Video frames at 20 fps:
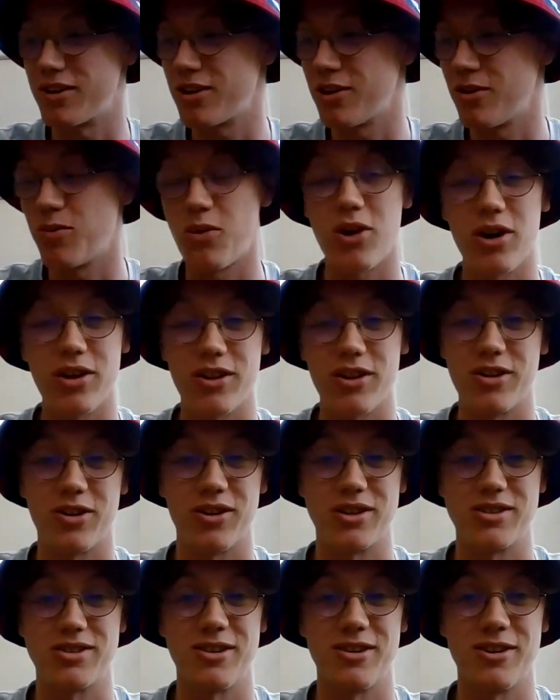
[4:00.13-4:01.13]
I don't know what the
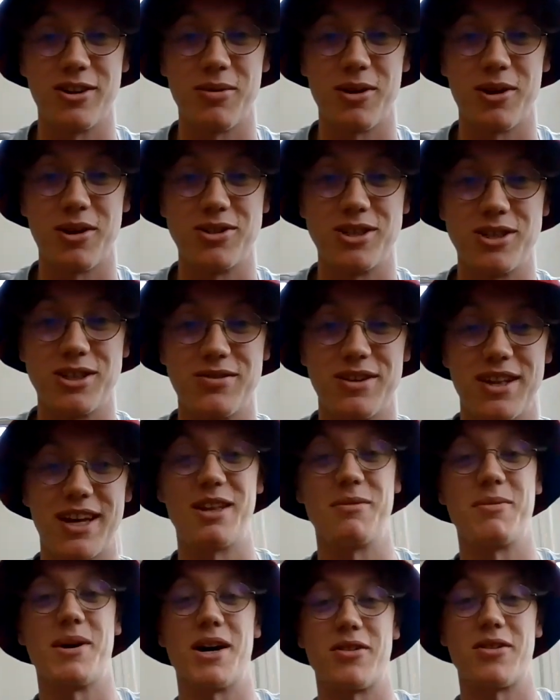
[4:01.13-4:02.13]
dog is doing. Apologies
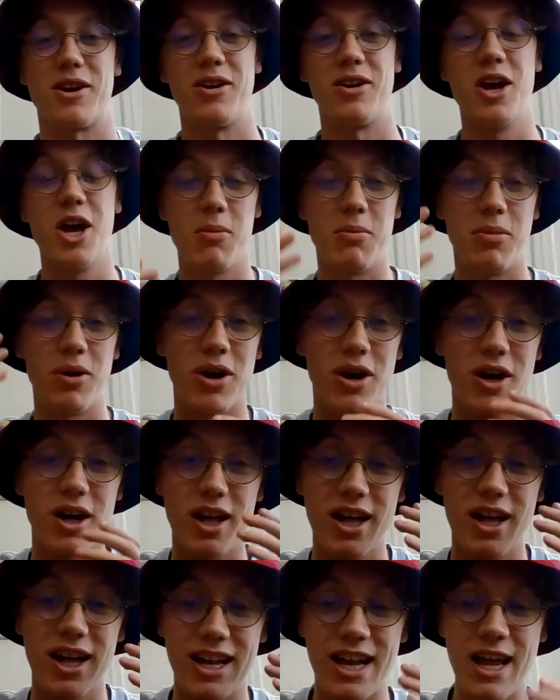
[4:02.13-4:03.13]
for that in the background.
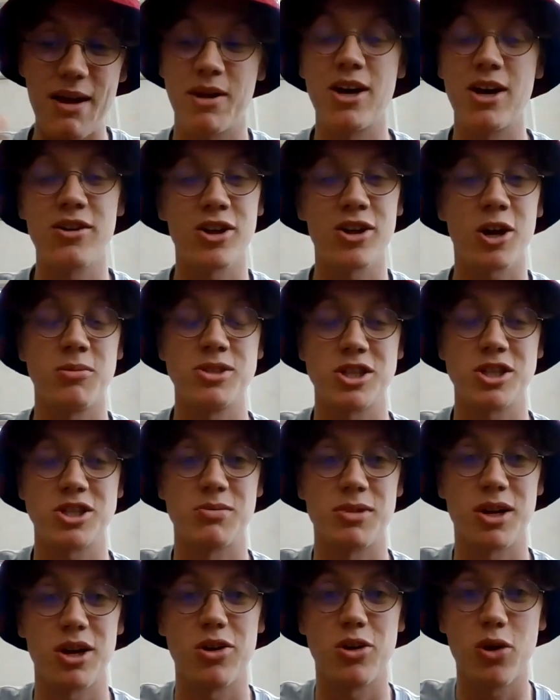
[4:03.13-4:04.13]
But let me know in the comment
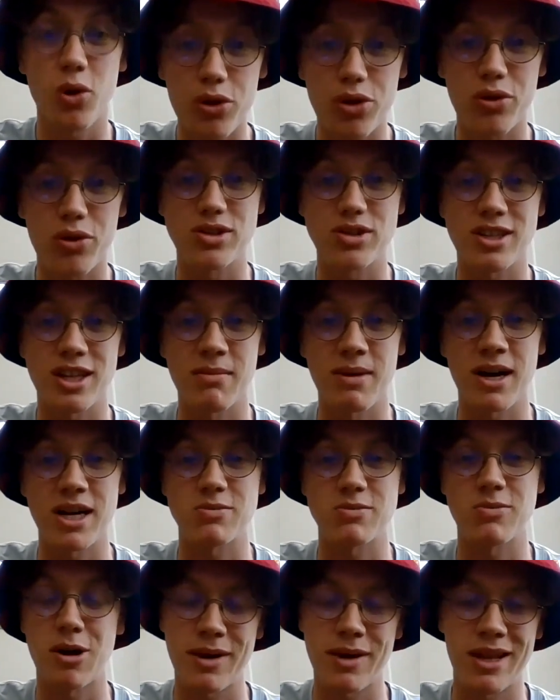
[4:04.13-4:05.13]
section below your thoughts on the
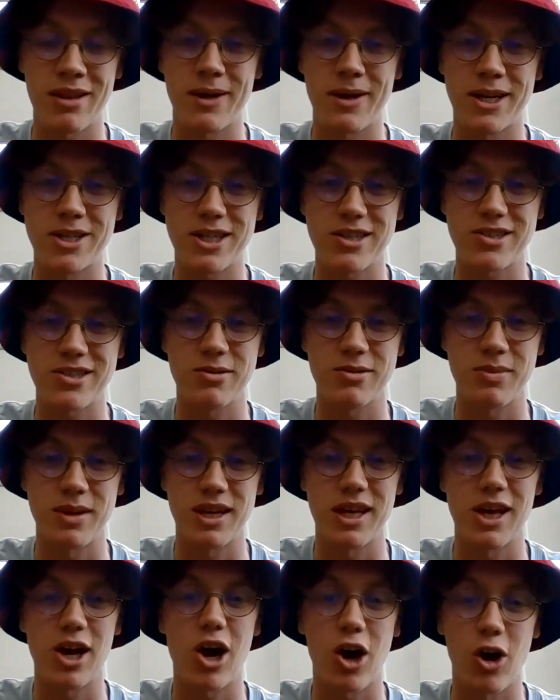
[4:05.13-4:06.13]
match. My man of the match has to
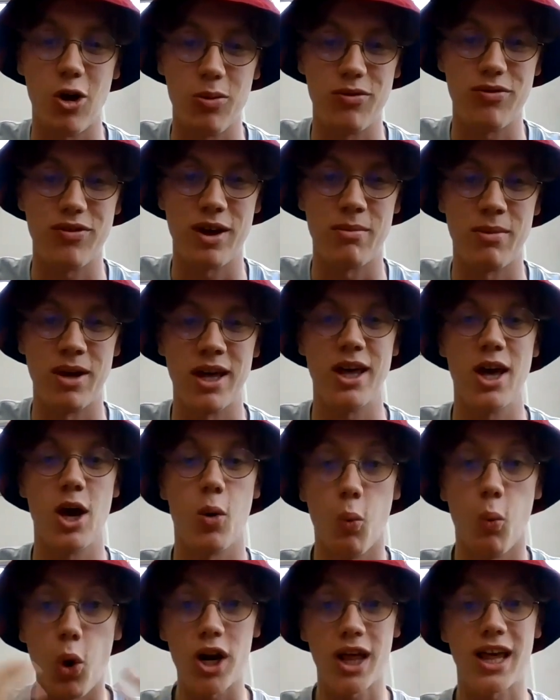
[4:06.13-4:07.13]
be Obafemi.
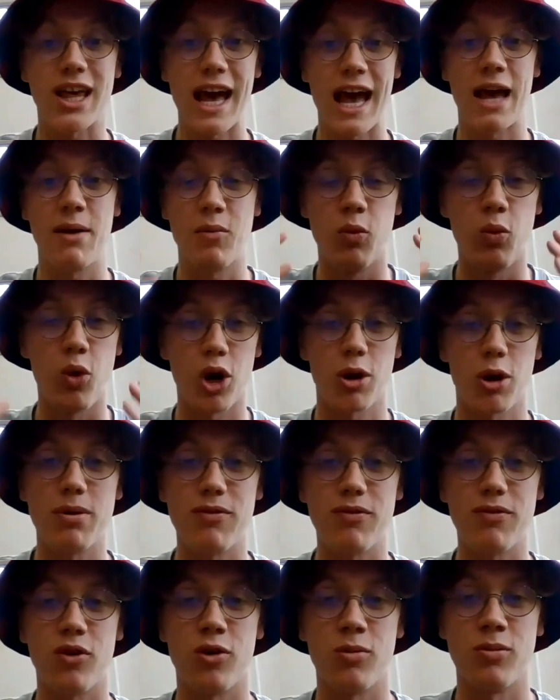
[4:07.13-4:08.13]
What a game. What a
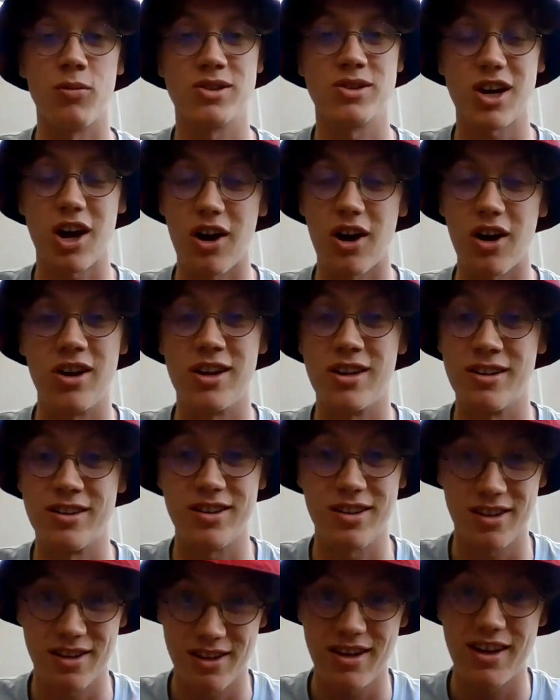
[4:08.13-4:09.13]
performance.
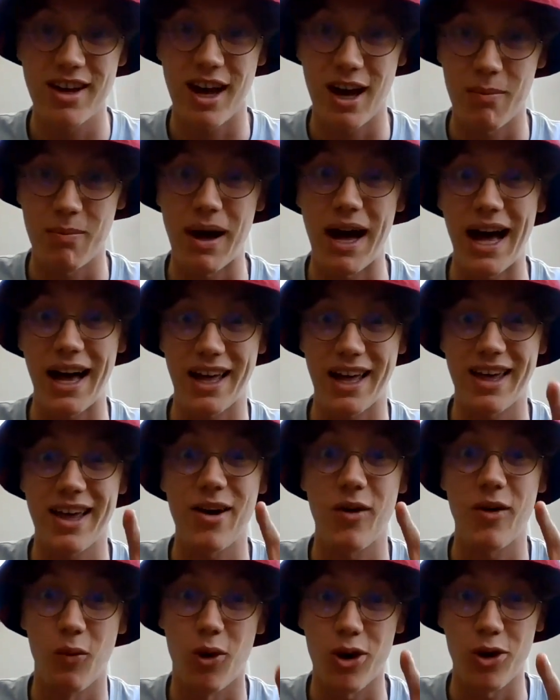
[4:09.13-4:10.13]
Ireland are
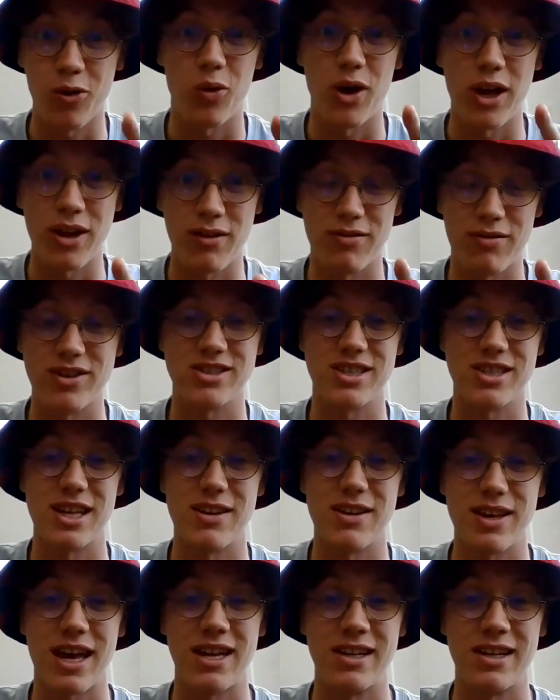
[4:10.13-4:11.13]
back. What a win for
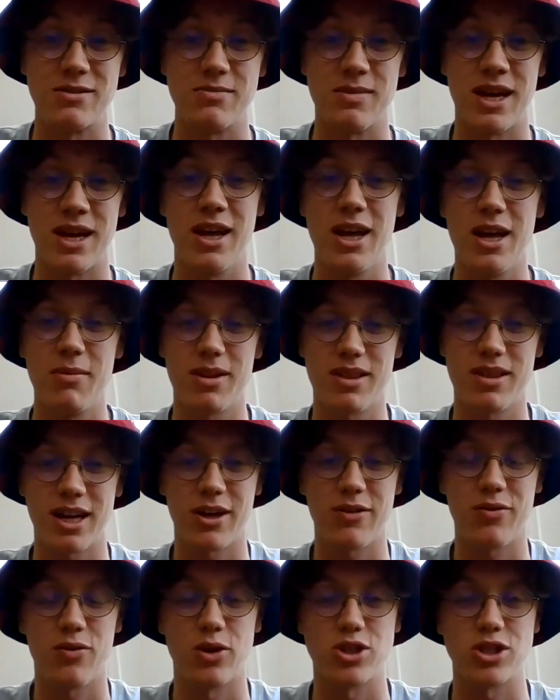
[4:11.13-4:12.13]
Steve Kenny's men. But
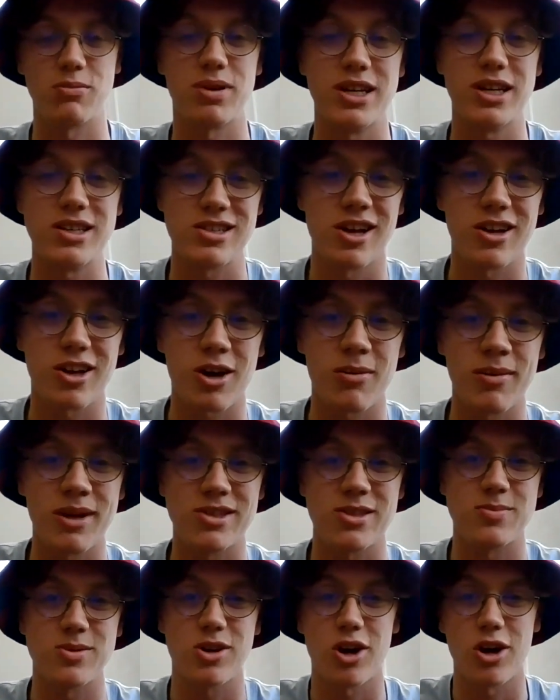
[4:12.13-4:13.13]
thank you for watching. Please like,
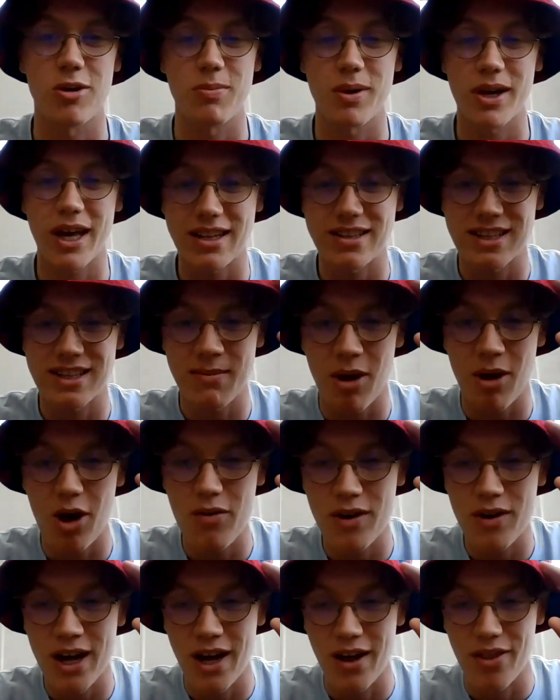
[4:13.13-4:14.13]
comment, and subscribe. BucketHatSam
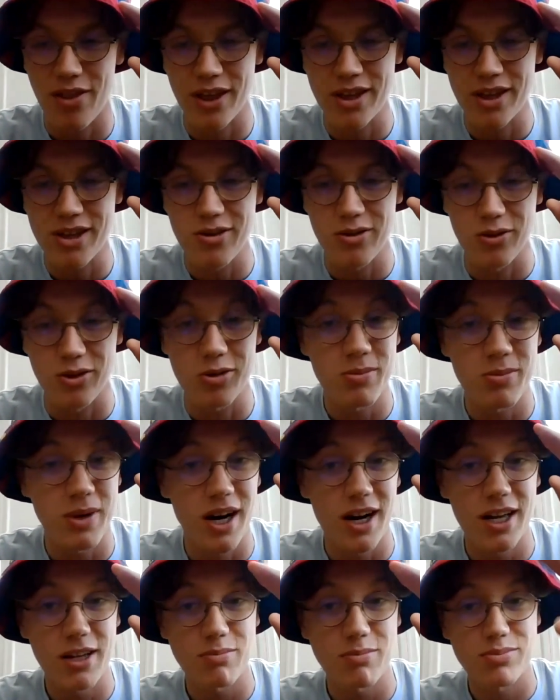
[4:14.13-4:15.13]
over and out. Thank you.
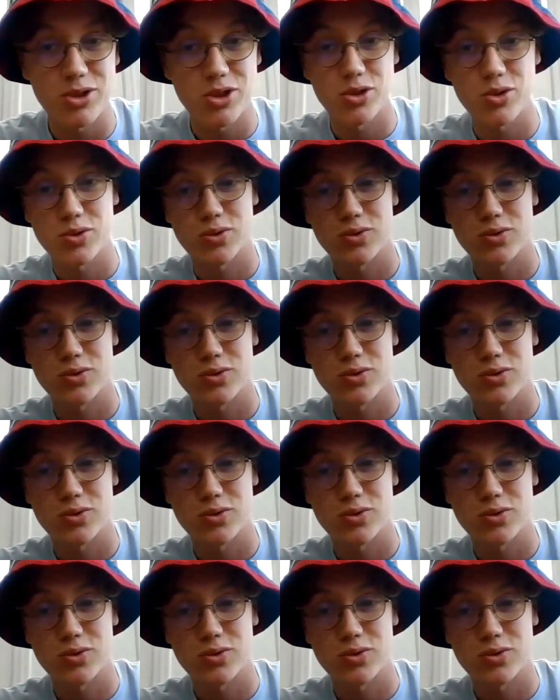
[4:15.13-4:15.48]
Goodbye.